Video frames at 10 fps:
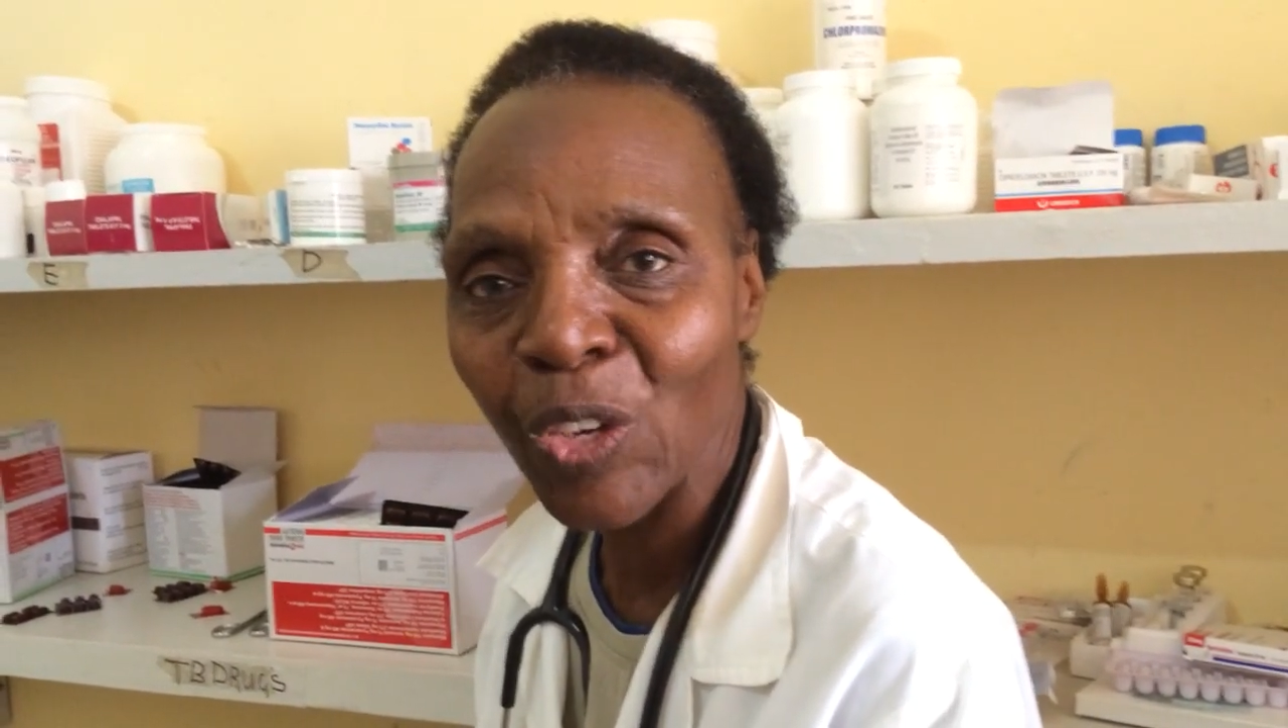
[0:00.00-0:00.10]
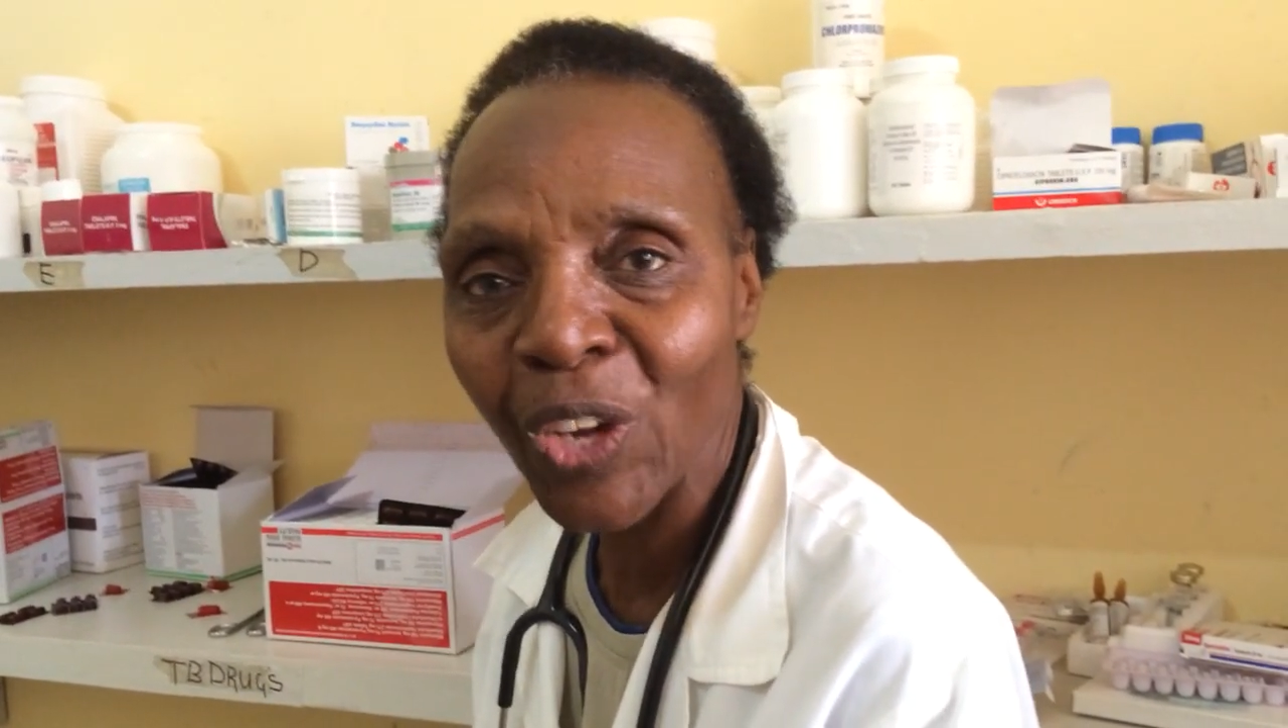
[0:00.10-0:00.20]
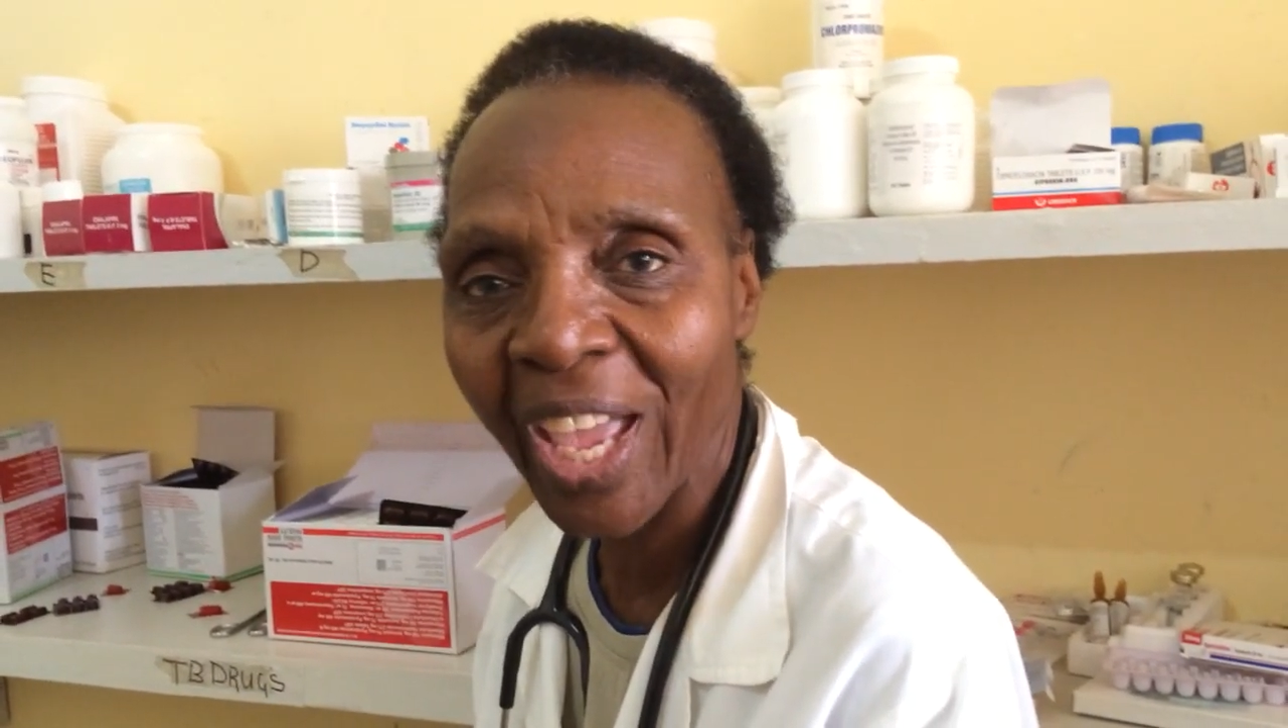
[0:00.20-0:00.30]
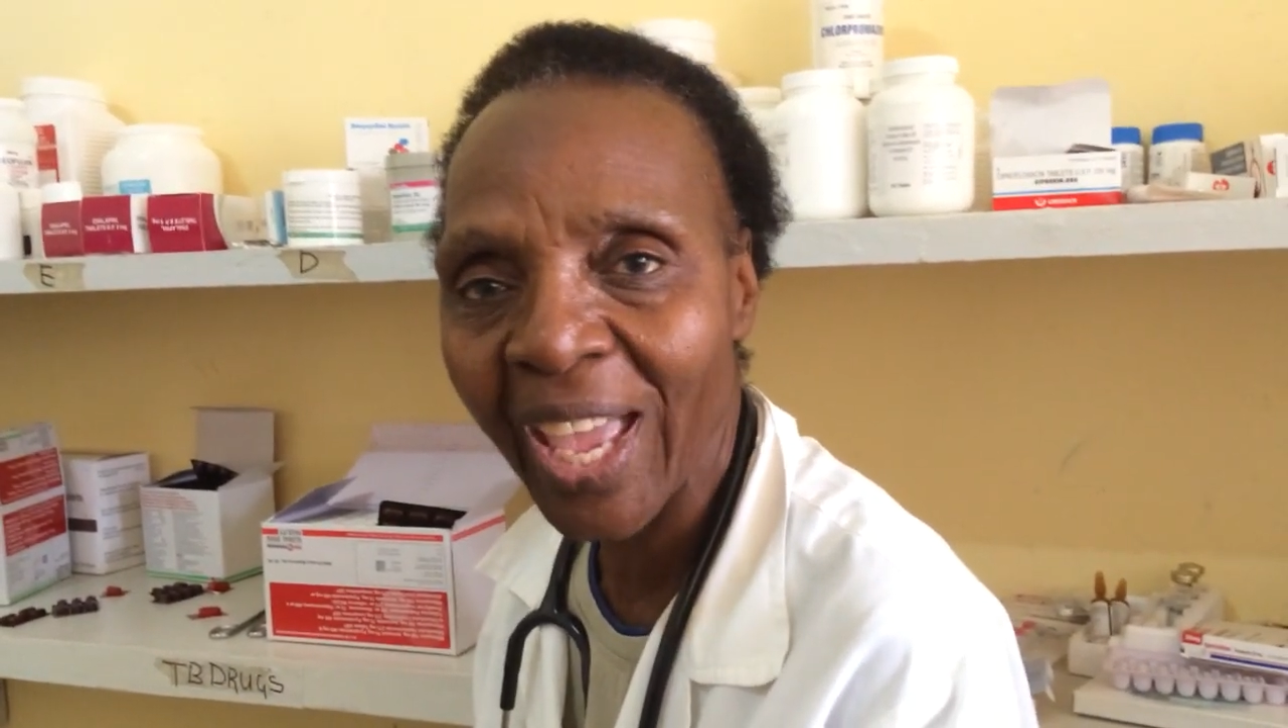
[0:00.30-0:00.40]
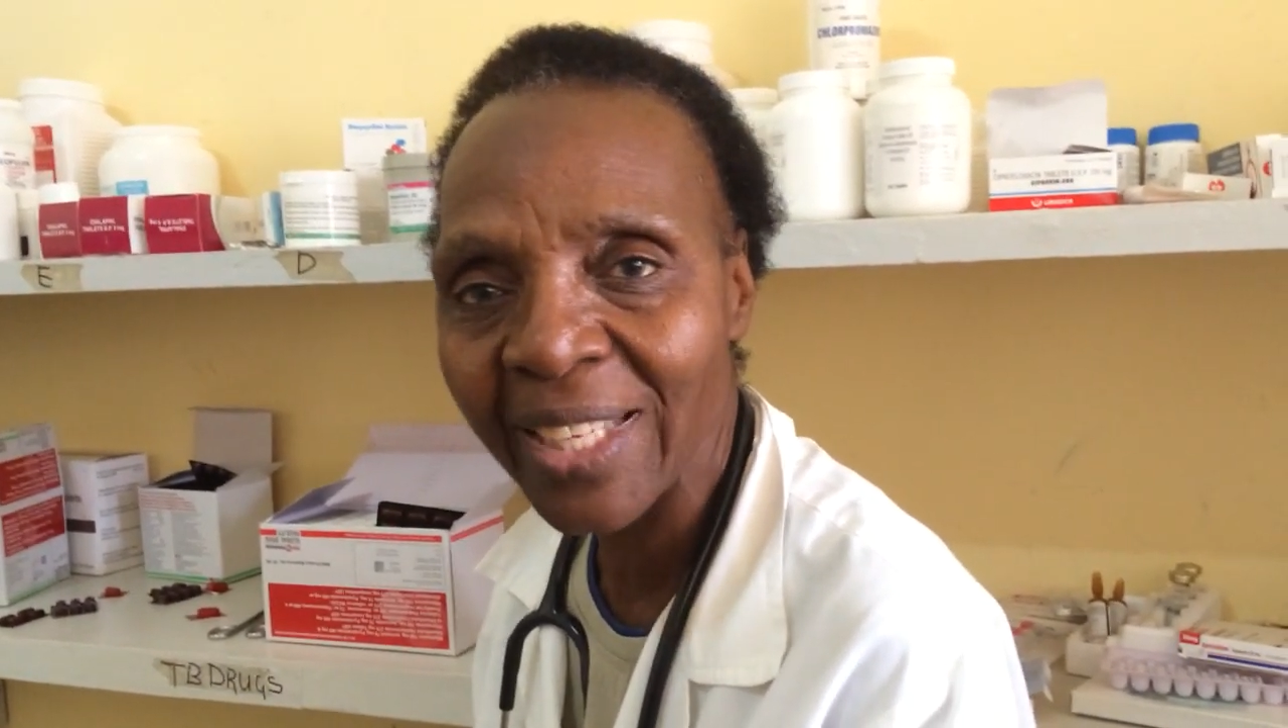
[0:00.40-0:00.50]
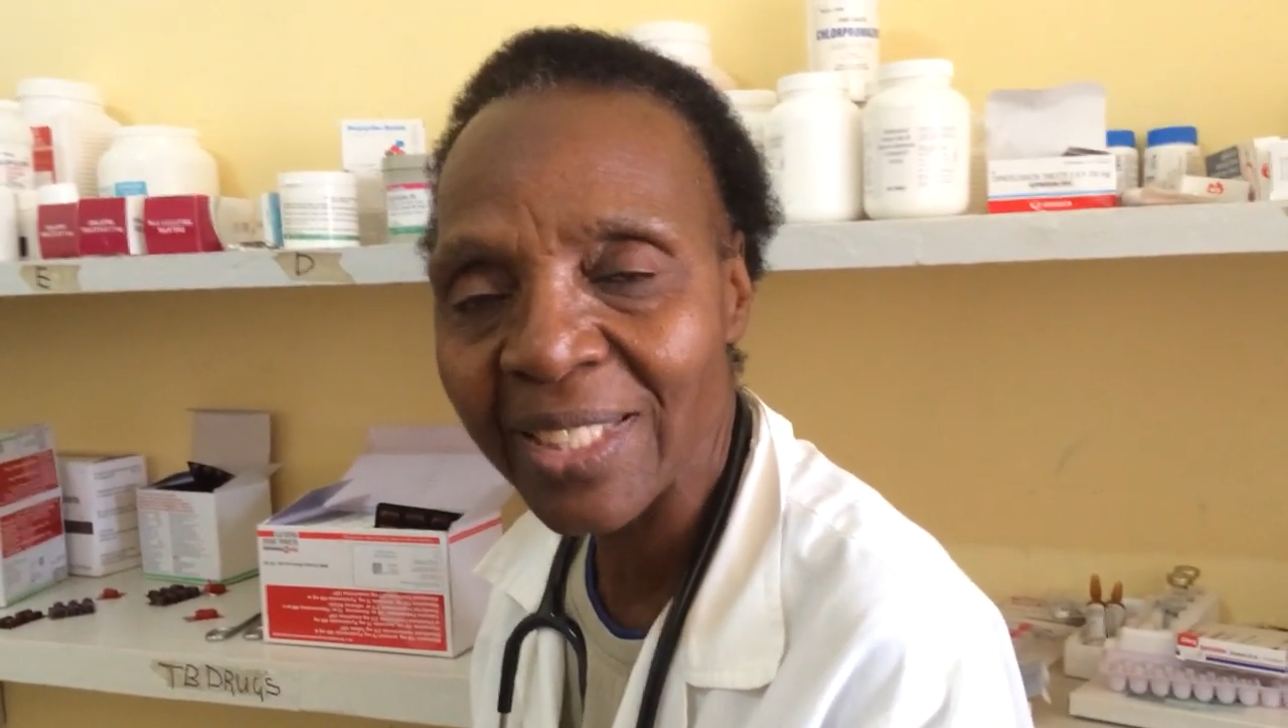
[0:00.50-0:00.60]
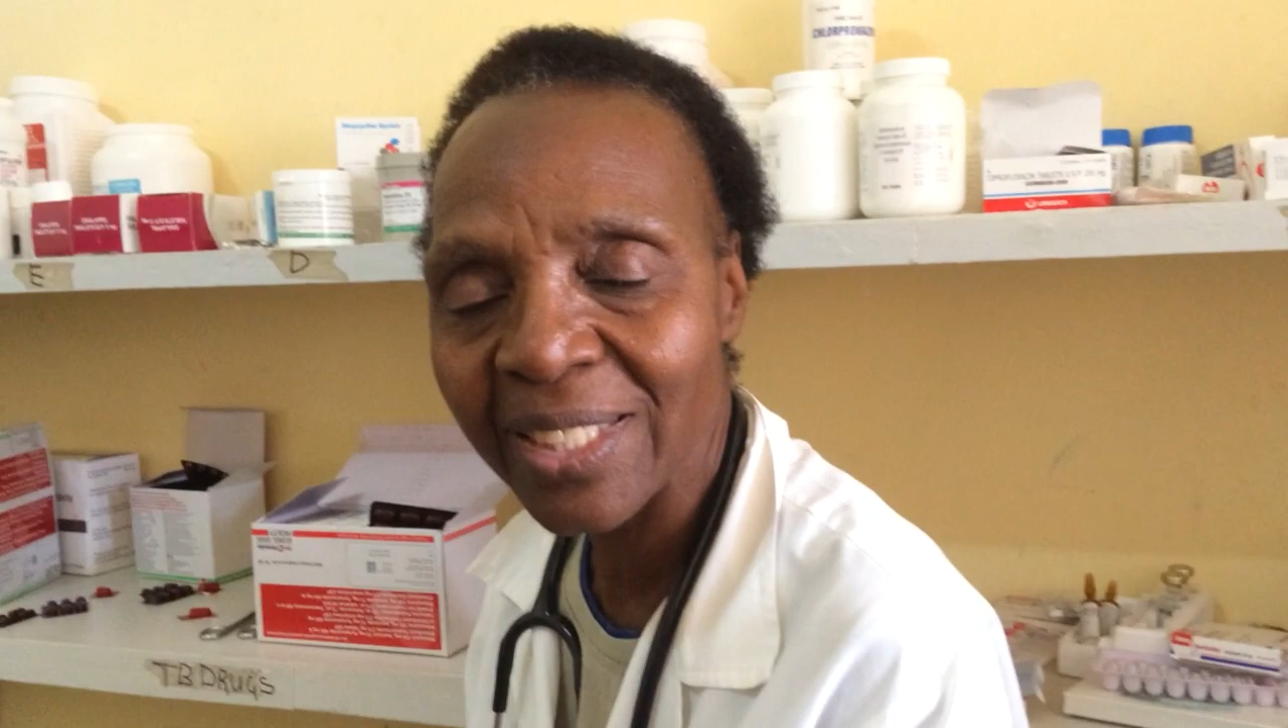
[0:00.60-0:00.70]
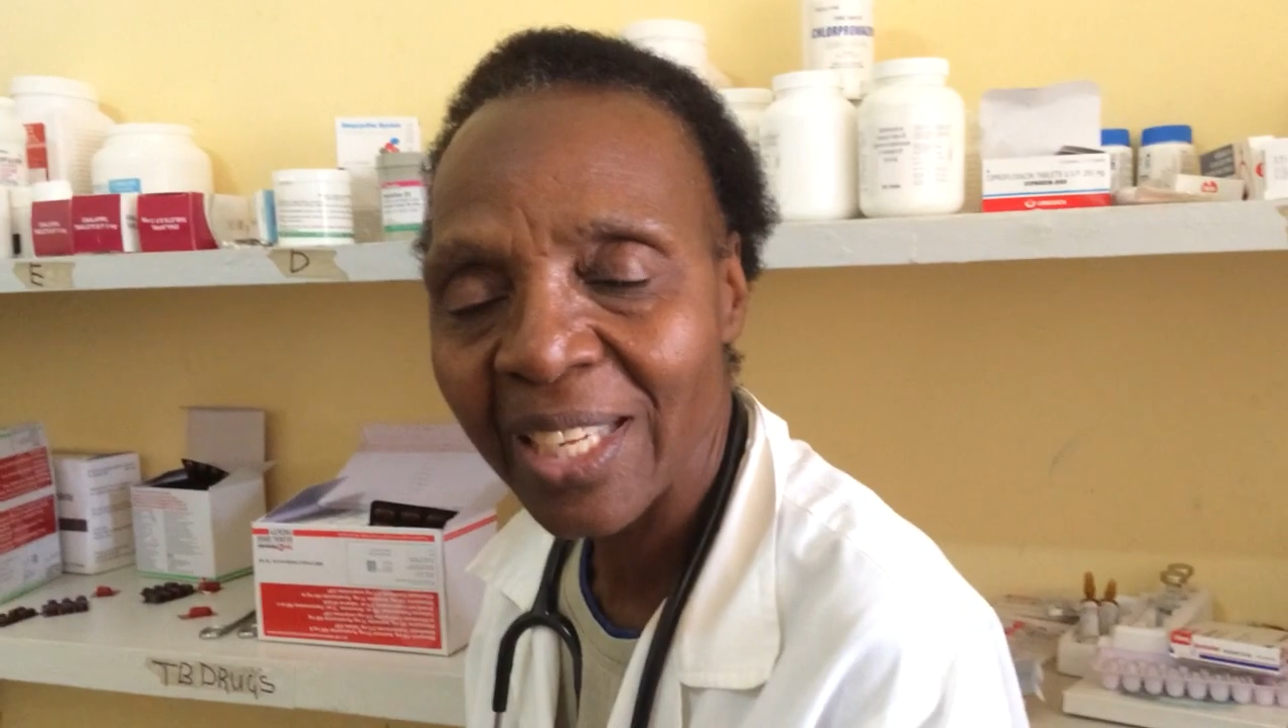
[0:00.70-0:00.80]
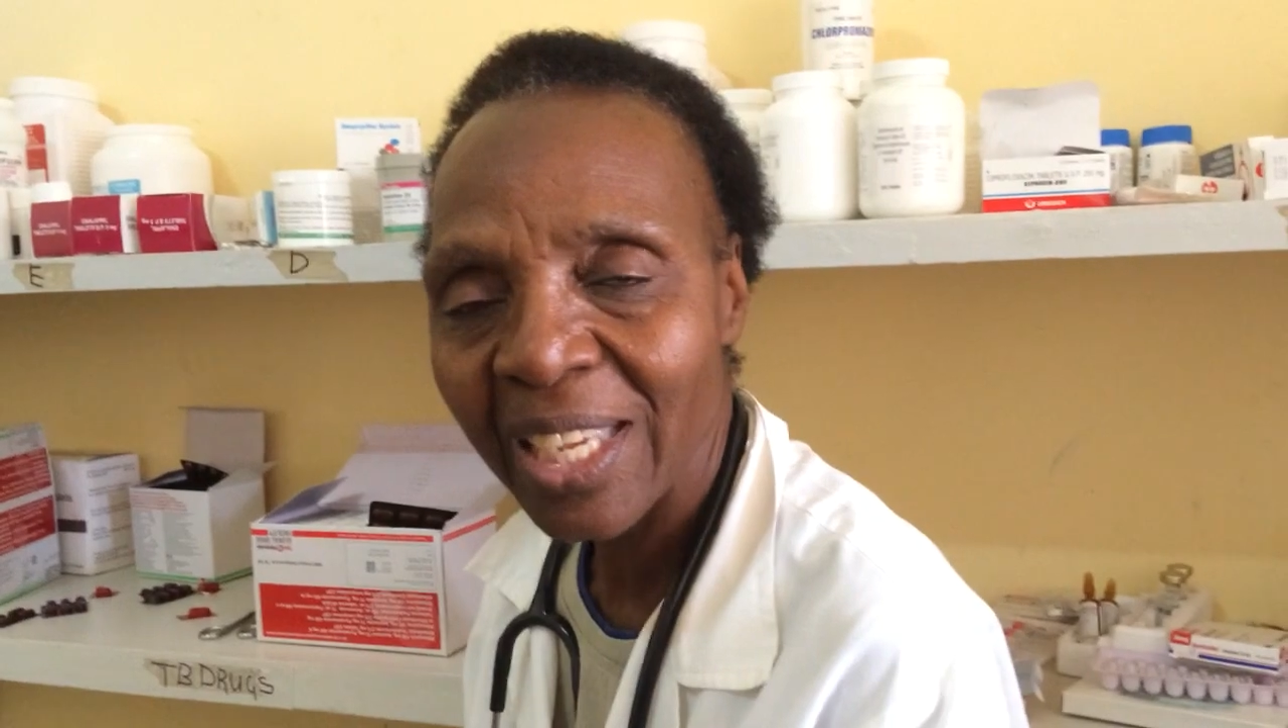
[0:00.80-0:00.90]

your hand,